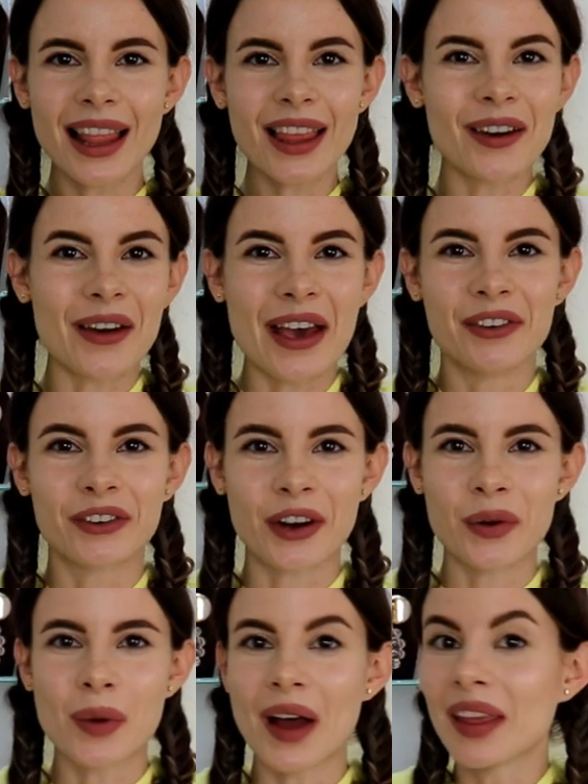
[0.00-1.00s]
Hello
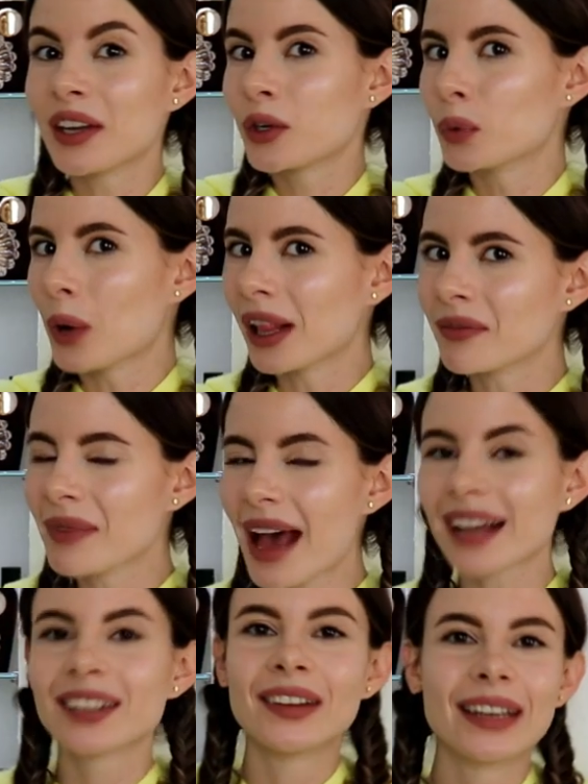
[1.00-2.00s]
everyone and welcome
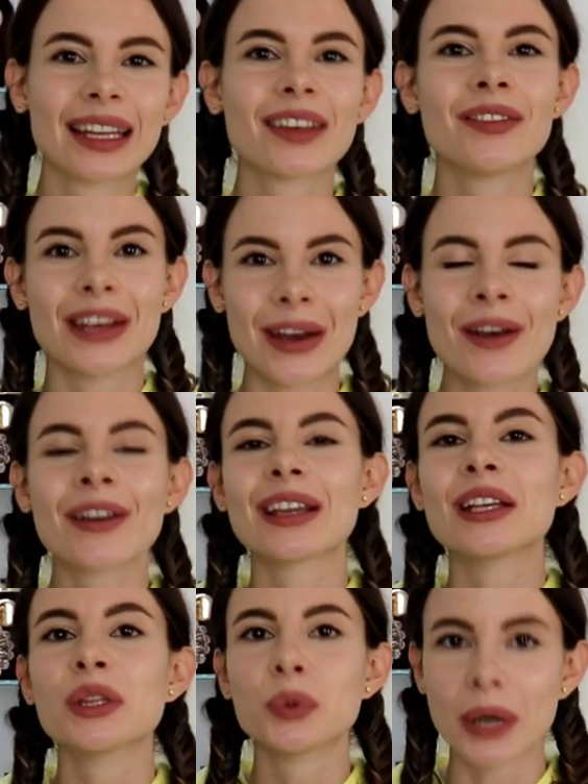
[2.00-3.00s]
back to another video
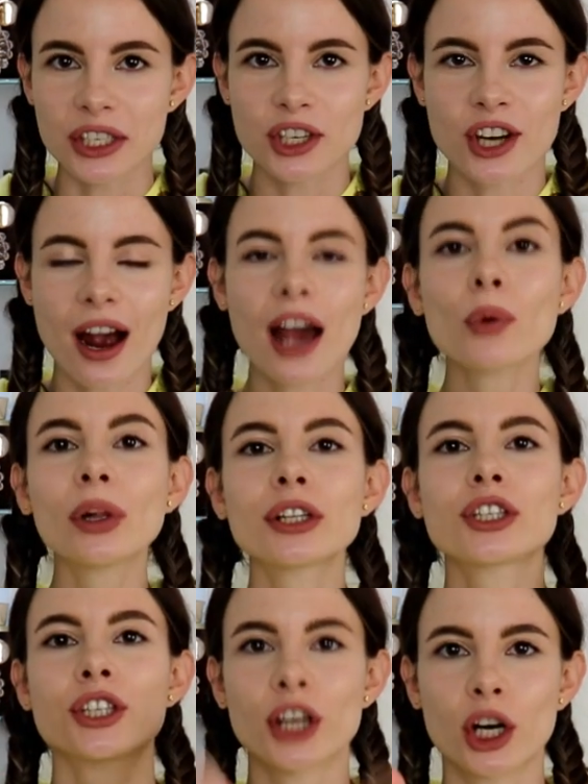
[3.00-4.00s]
in which I will
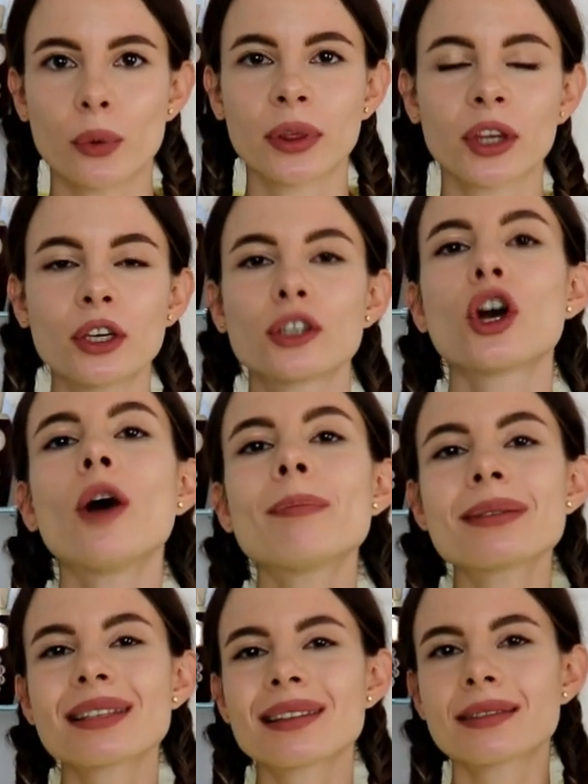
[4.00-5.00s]
share with you
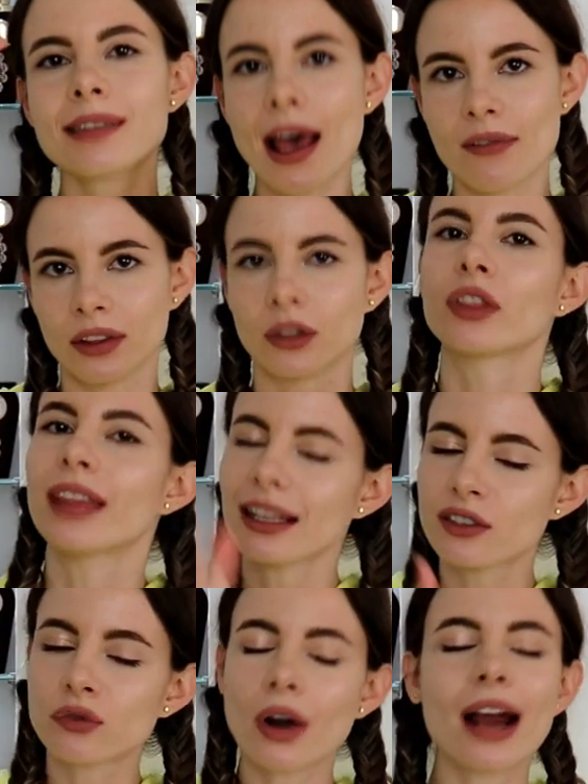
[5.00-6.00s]
top 7,
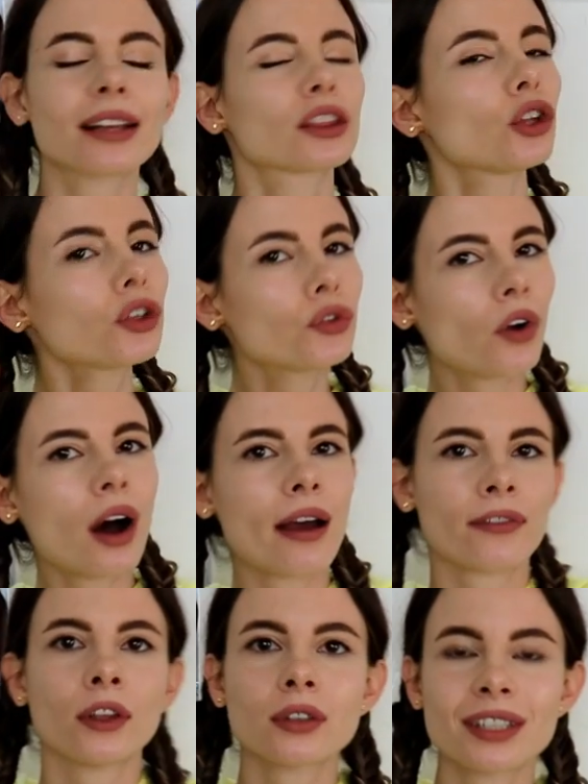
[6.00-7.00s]
that's right, not
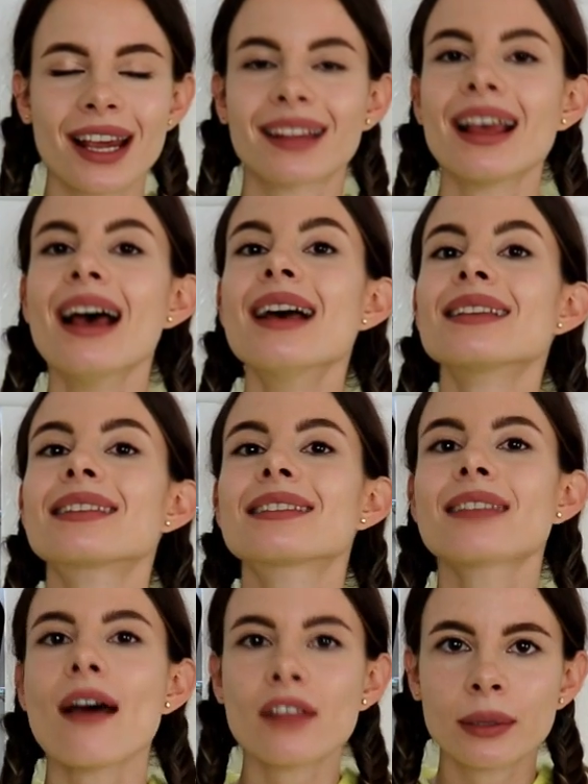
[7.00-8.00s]
5, not 10,
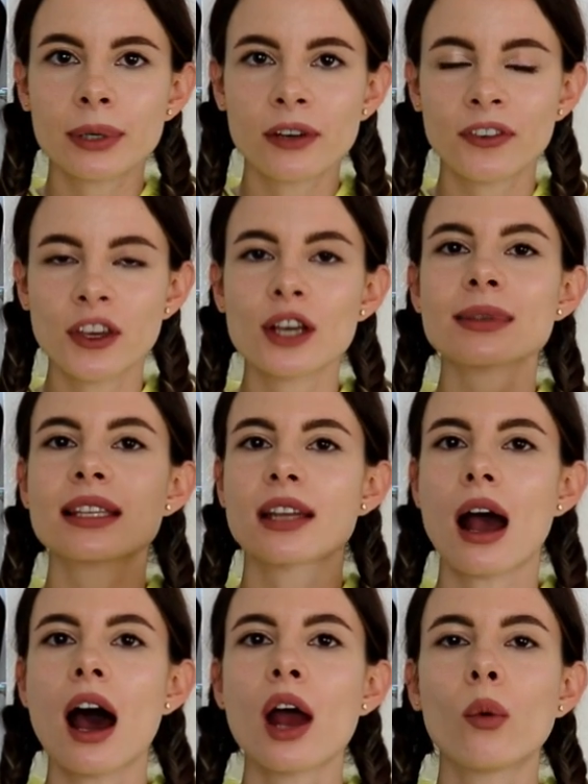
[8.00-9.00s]
7 perfumes
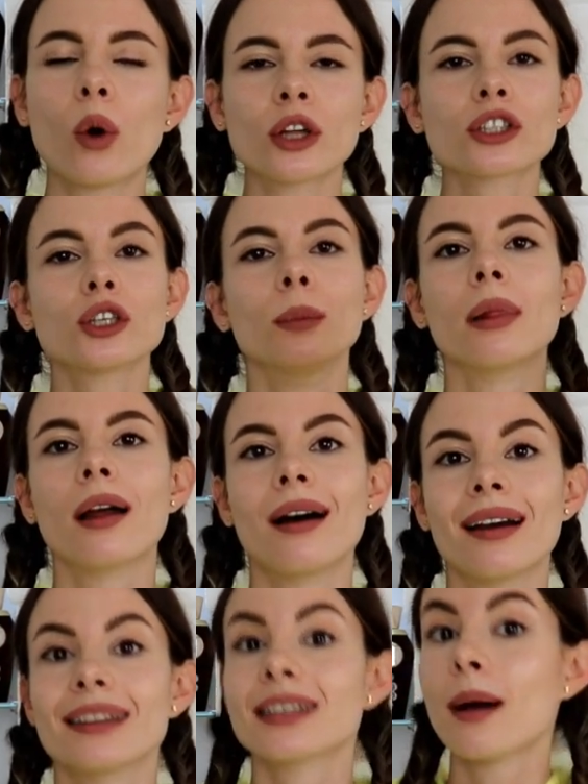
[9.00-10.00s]
that I want to
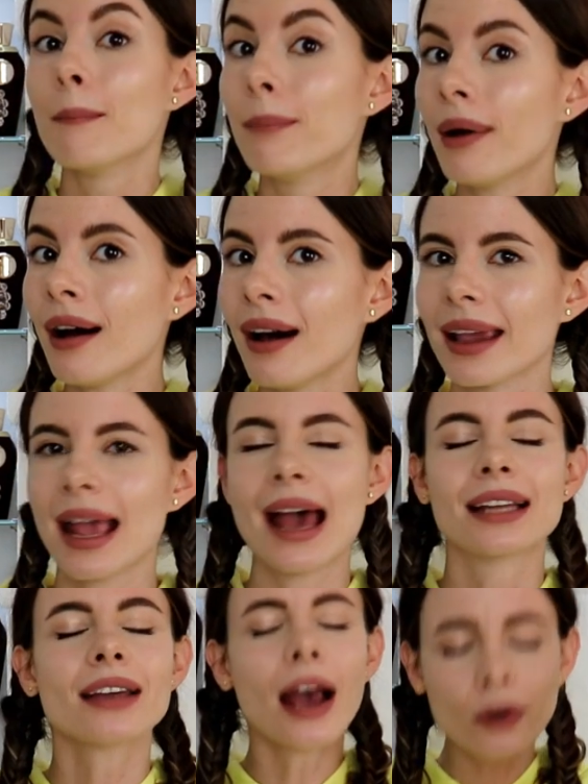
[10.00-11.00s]
blind buy.
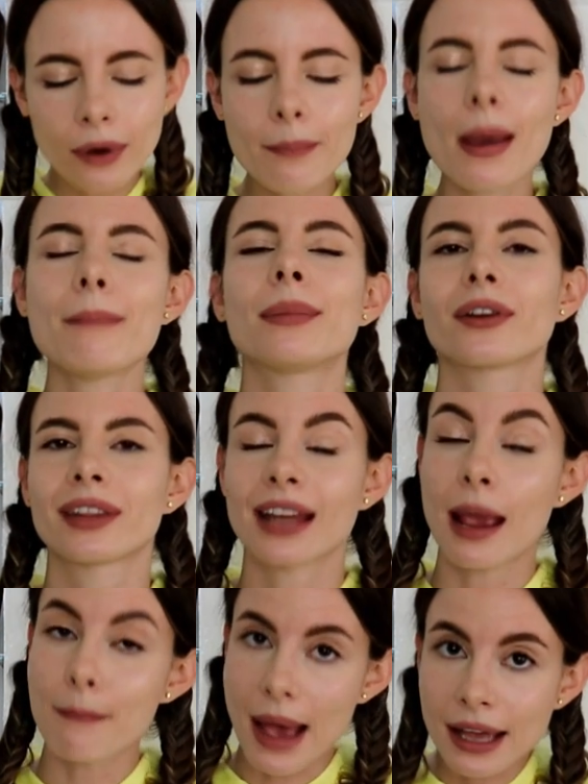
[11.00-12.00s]
And I remember
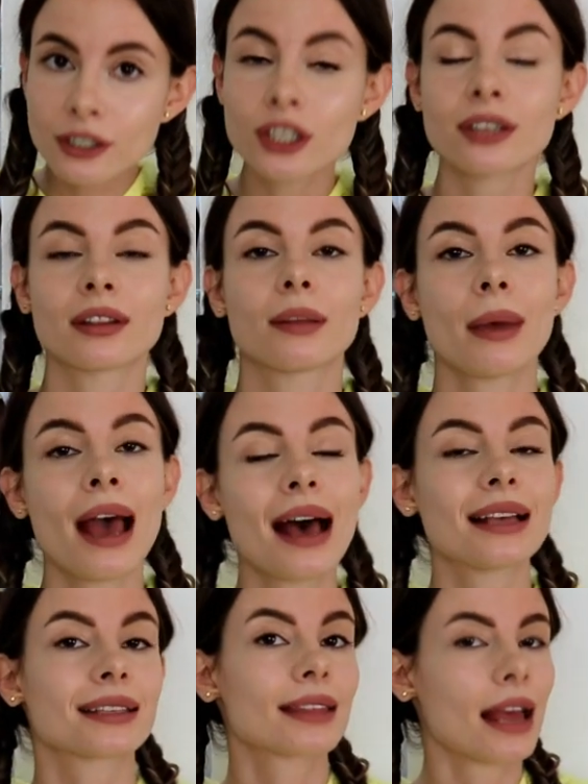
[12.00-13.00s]
that I mentioned in the
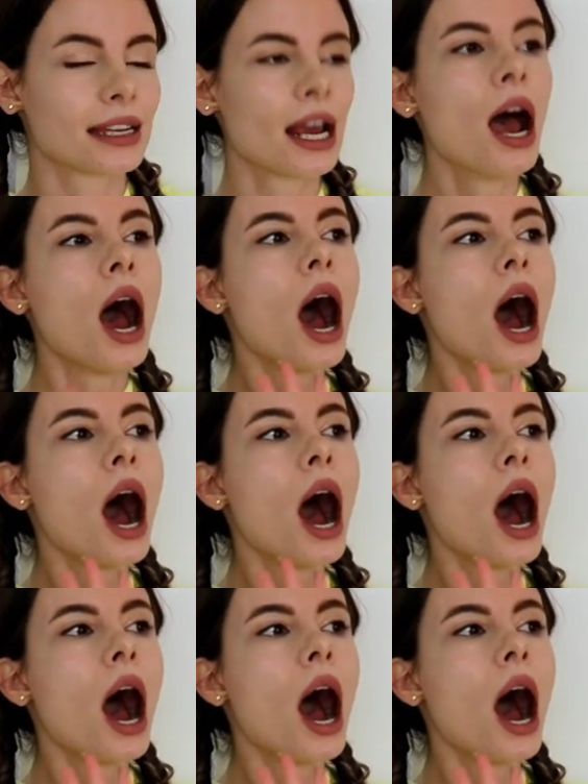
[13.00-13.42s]
past that